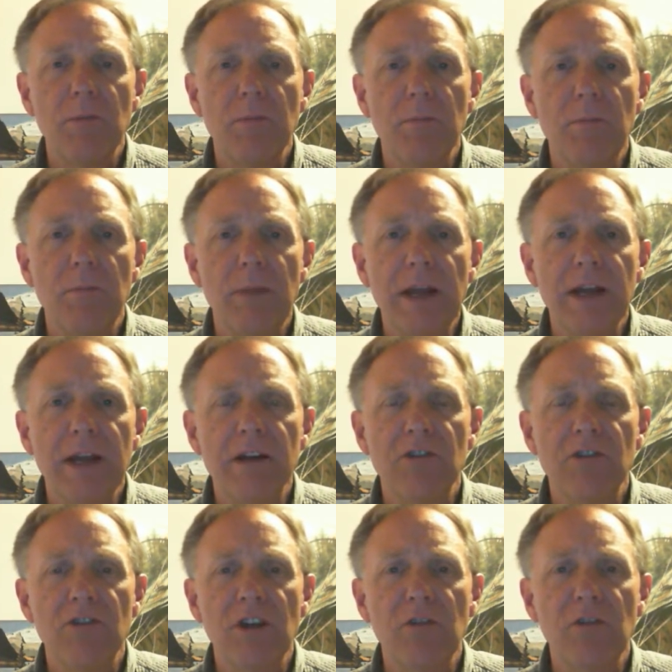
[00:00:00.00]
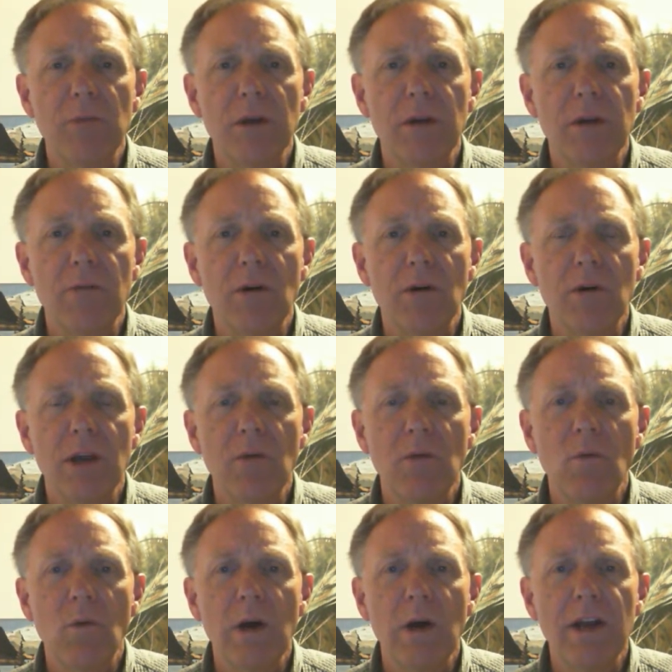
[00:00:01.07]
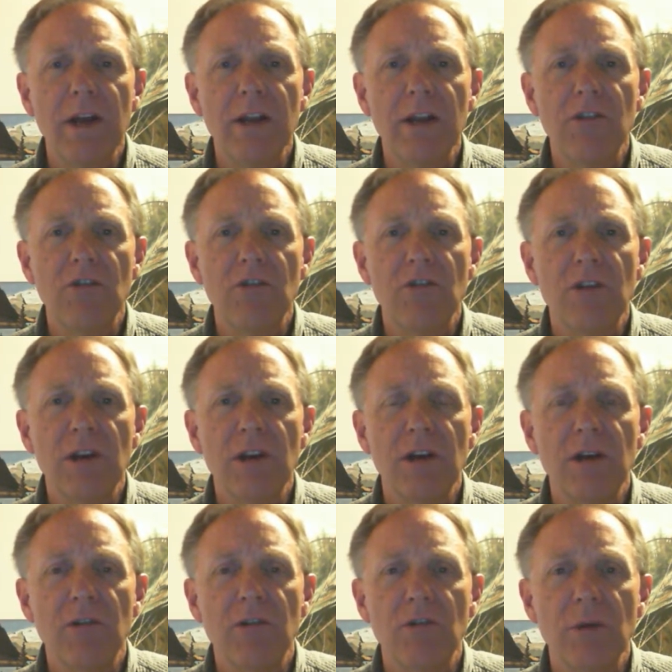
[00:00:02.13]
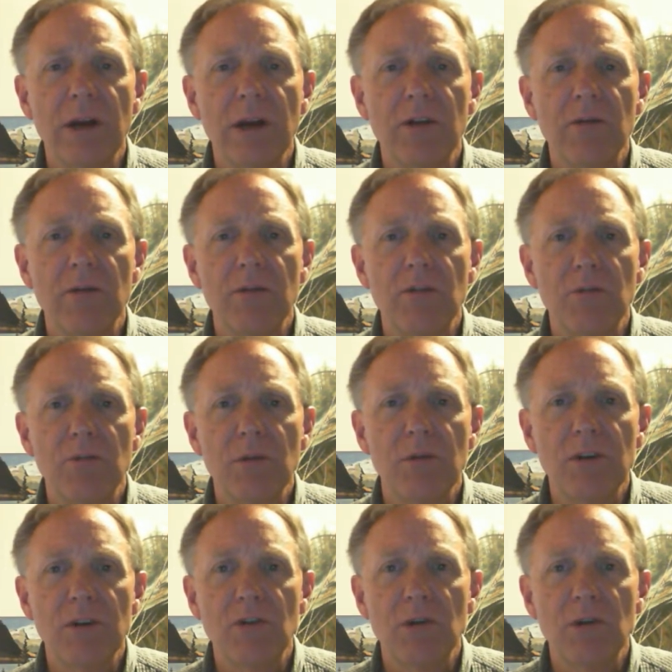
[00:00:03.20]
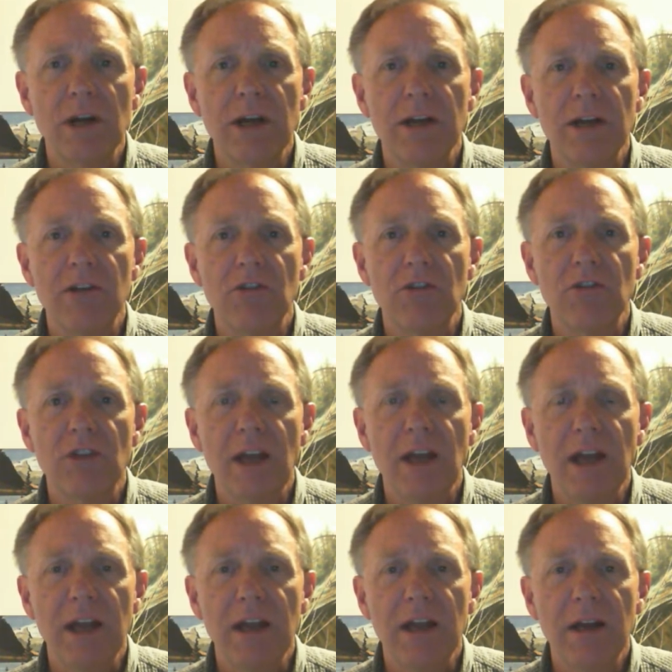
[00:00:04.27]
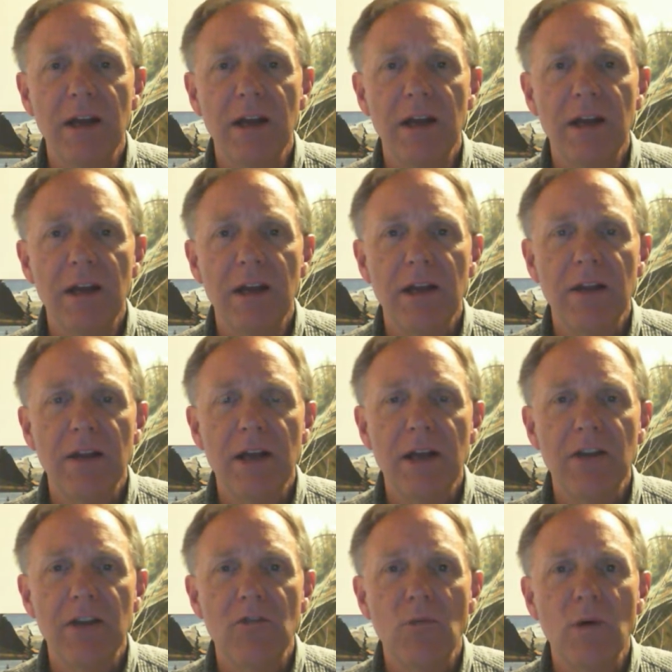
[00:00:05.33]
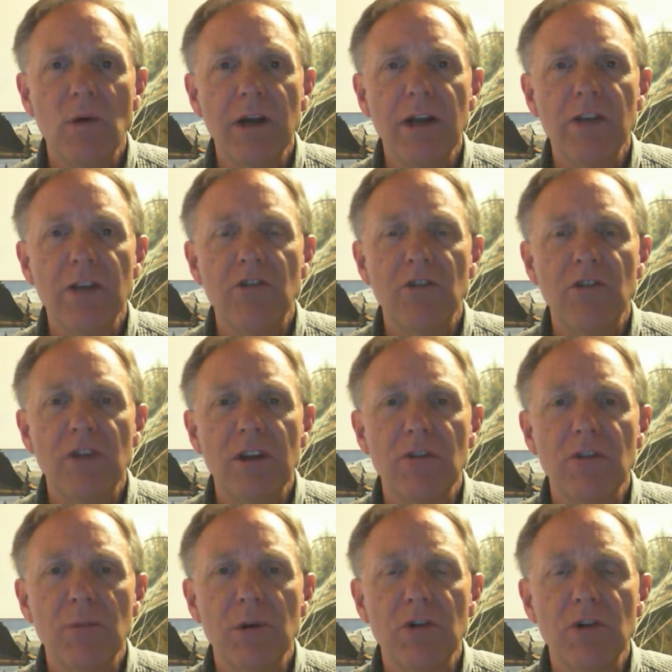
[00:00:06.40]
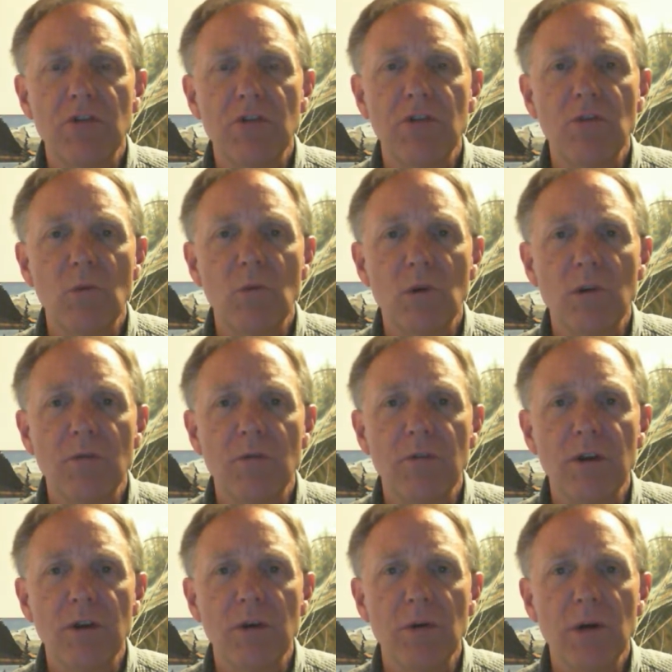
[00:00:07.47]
make an assessment of, okay, what is the director of this movie trying to say? That is, what is this person's worldview?